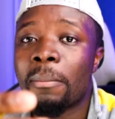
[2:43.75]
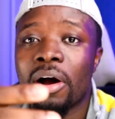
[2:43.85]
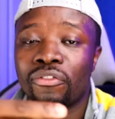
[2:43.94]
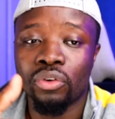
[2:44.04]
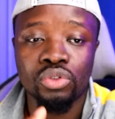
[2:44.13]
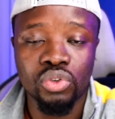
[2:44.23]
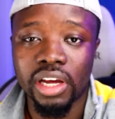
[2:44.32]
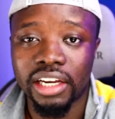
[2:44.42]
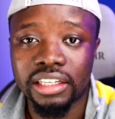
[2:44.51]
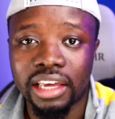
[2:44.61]
I'm out for two
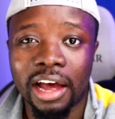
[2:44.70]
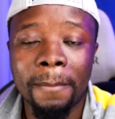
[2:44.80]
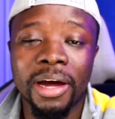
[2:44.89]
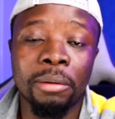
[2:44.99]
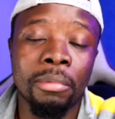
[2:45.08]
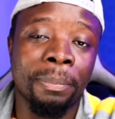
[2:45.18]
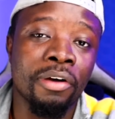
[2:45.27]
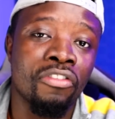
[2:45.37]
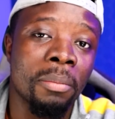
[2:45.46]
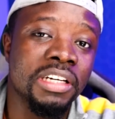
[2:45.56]
years. I'm not
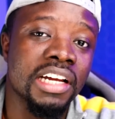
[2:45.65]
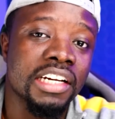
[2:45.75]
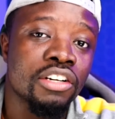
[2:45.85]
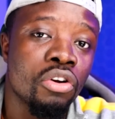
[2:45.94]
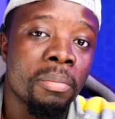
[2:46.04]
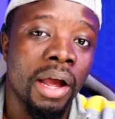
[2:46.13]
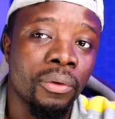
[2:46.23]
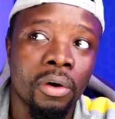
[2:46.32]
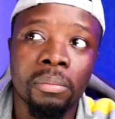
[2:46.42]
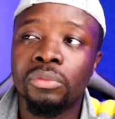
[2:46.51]
performing Daddy Lumba.
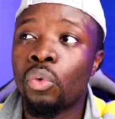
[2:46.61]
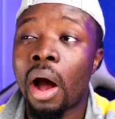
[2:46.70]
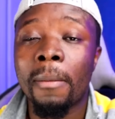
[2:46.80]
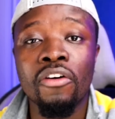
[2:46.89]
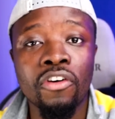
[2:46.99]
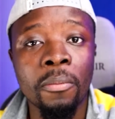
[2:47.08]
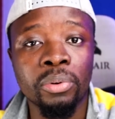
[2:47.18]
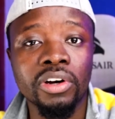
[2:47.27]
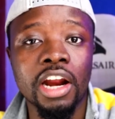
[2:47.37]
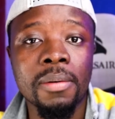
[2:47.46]
I'm out for
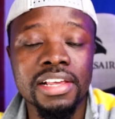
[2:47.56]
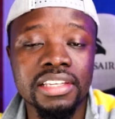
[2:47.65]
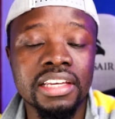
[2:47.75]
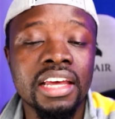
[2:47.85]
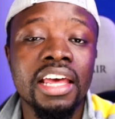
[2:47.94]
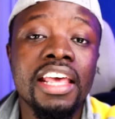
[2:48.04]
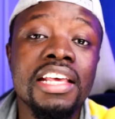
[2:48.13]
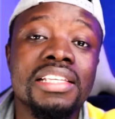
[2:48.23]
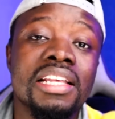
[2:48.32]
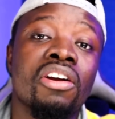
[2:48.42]
program. I say
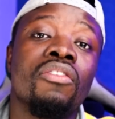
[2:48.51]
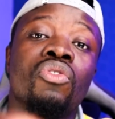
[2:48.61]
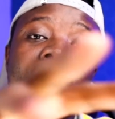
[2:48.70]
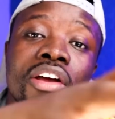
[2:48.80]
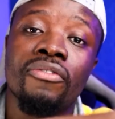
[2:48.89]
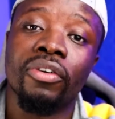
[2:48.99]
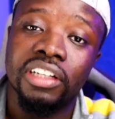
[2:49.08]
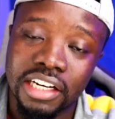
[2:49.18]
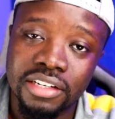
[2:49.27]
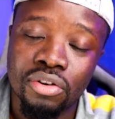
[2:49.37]
instead of going for
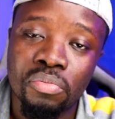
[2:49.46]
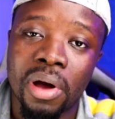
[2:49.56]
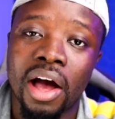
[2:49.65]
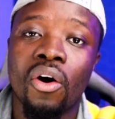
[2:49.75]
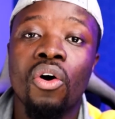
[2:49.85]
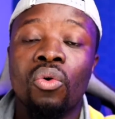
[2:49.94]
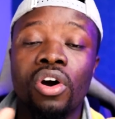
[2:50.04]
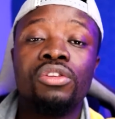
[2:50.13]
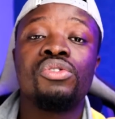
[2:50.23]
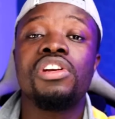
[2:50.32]
Daddy Lumba or
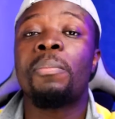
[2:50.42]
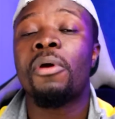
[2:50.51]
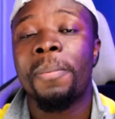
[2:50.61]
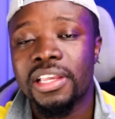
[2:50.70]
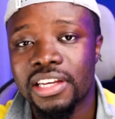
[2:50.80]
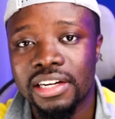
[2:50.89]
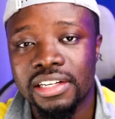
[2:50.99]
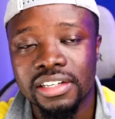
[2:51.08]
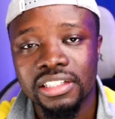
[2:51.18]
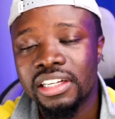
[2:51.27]
going through the proper
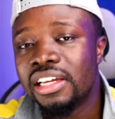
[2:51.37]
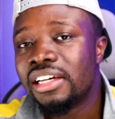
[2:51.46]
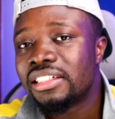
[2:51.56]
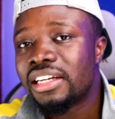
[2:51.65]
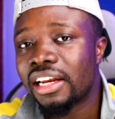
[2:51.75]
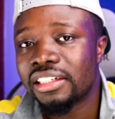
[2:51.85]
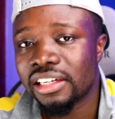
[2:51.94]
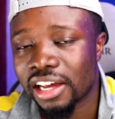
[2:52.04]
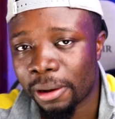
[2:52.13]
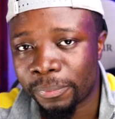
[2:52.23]
channels, that
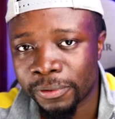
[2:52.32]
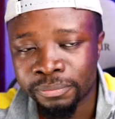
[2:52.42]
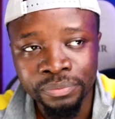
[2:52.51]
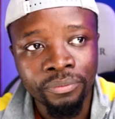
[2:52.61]
didn't happen.